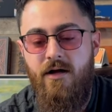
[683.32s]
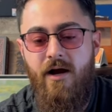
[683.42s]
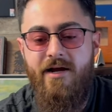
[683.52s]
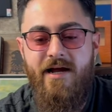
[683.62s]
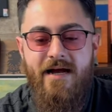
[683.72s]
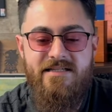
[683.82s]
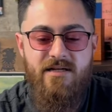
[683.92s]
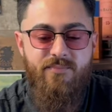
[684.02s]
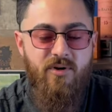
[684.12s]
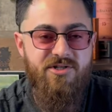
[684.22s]
All right, guys,
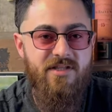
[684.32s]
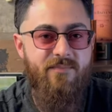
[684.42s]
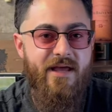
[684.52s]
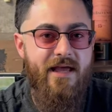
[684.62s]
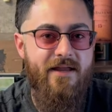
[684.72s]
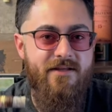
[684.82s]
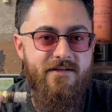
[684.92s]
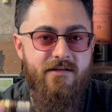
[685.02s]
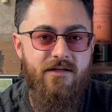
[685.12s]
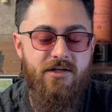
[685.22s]
approaching the band.
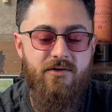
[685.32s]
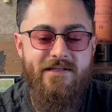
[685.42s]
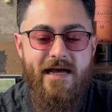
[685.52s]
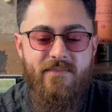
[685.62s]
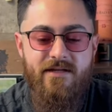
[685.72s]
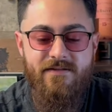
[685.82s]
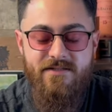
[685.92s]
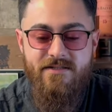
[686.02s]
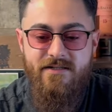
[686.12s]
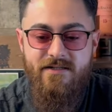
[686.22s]
You know what that
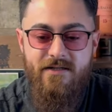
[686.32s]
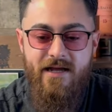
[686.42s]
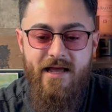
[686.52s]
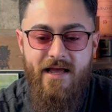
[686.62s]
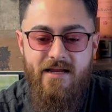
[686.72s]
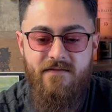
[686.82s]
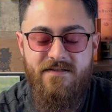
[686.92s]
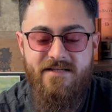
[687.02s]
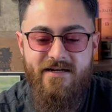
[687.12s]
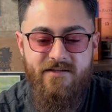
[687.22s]
means. End of the
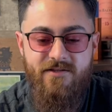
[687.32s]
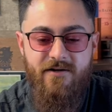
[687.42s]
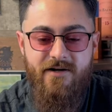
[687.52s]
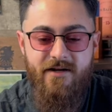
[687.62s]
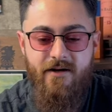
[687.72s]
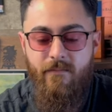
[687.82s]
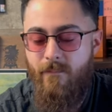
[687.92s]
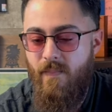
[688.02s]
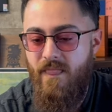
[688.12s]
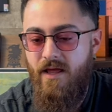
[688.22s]
second third here.
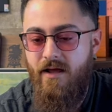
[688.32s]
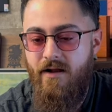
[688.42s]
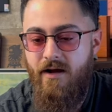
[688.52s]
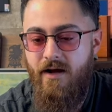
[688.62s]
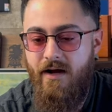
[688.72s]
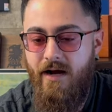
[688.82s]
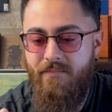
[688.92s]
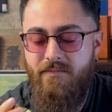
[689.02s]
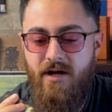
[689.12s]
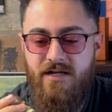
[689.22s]
Uh, I'm
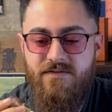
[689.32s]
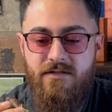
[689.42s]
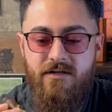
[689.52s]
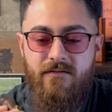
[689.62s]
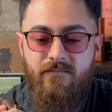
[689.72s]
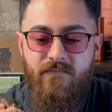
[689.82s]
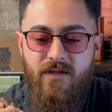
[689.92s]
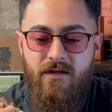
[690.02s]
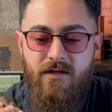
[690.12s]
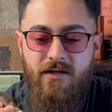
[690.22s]
going to be honest with you.
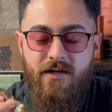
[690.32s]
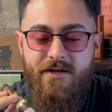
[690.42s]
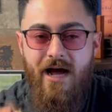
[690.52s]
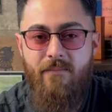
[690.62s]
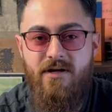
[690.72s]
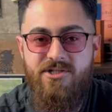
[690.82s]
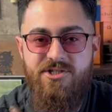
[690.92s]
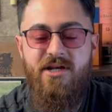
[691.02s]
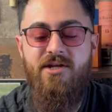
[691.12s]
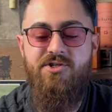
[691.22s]
Not much
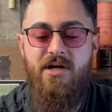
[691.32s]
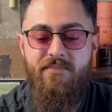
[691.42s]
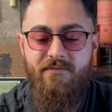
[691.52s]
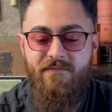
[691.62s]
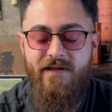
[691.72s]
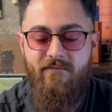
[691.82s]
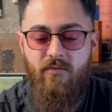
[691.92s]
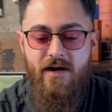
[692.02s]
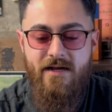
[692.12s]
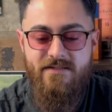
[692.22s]
change up flavor
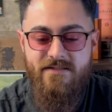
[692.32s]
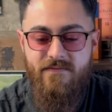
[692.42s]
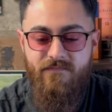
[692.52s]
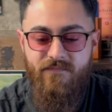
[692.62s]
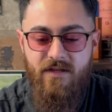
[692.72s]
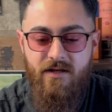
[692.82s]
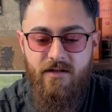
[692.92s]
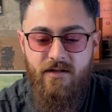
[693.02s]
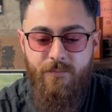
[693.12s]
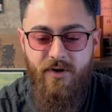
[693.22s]
wise.
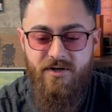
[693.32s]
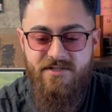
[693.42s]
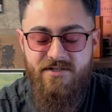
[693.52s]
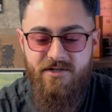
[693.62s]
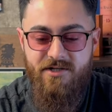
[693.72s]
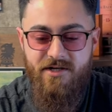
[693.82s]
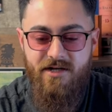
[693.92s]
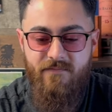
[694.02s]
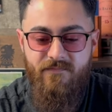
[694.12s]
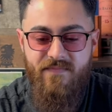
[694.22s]
Burn is so
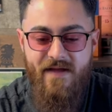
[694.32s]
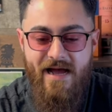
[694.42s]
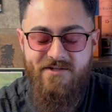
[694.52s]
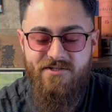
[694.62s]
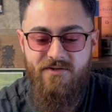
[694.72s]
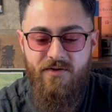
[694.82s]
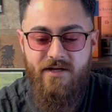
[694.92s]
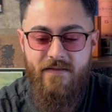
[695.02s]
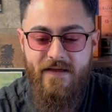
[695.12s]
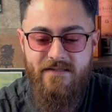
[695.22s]
good. Ash is holding
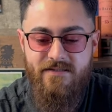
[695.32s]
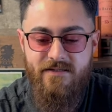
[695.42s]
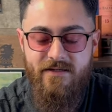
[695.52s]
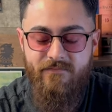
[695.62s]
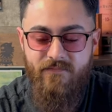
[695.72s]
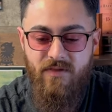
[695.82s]
on nicely.